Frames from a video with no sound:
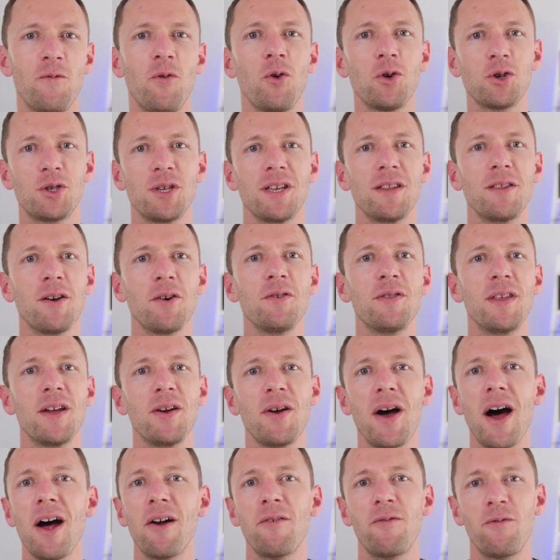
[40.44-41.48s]
fortunately though,
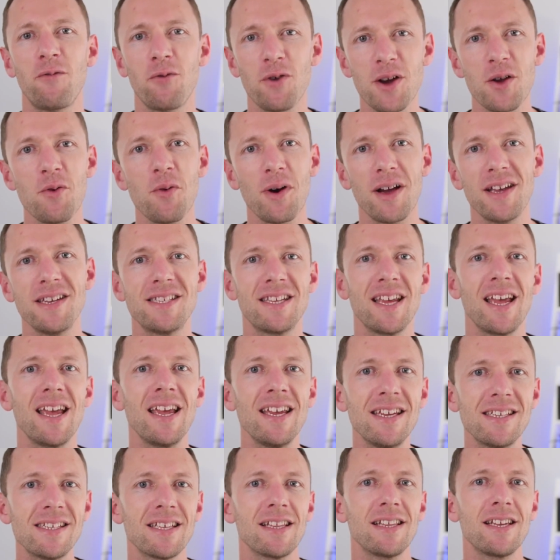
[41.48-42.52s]
there are free ways
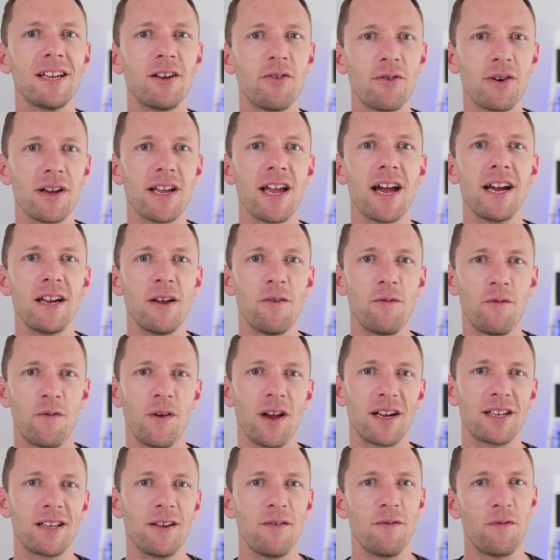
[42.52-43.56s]
to easily create
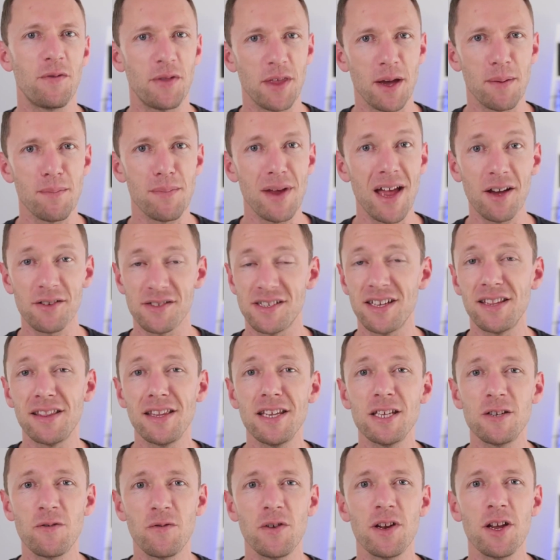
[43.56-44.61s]
effective thumbnails. In
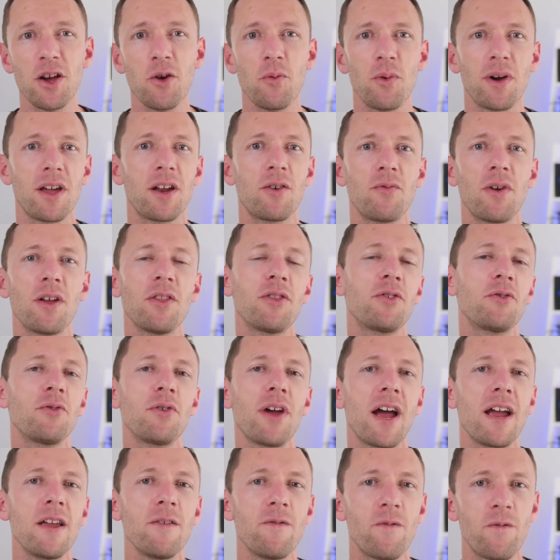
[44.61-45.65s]
this video, we're going to run
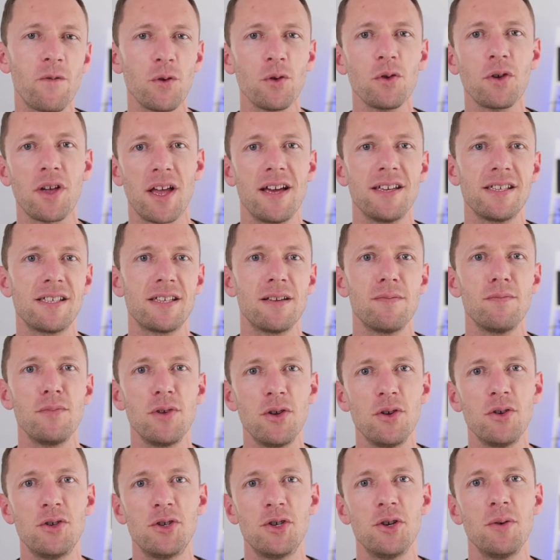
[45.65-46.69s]
through a full custom
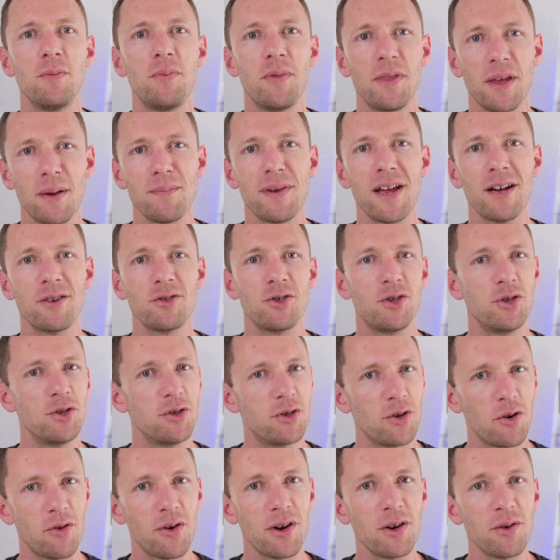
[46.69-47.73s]
YouTube thumbnail
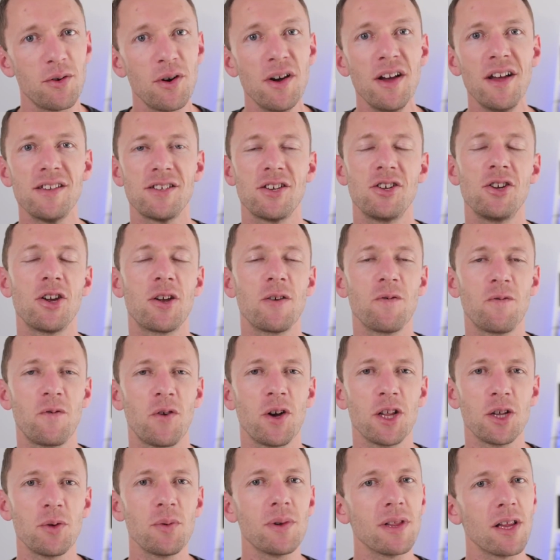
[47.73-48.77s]
tutorial so you can
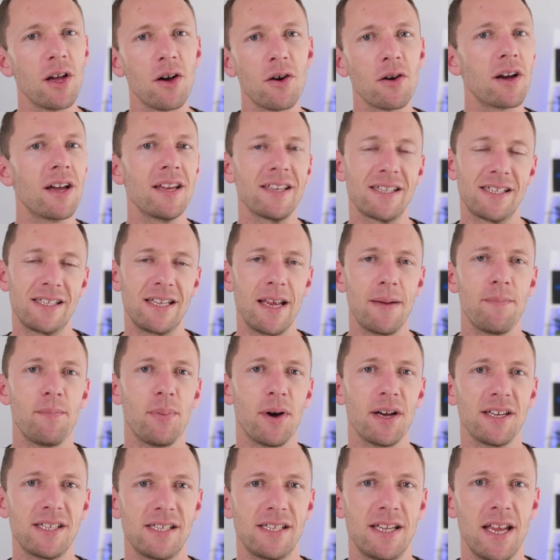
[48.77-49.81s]
follow along step
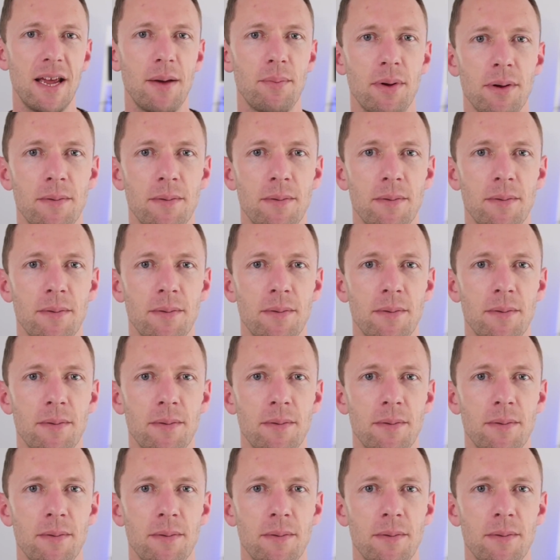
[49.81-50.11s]
by step.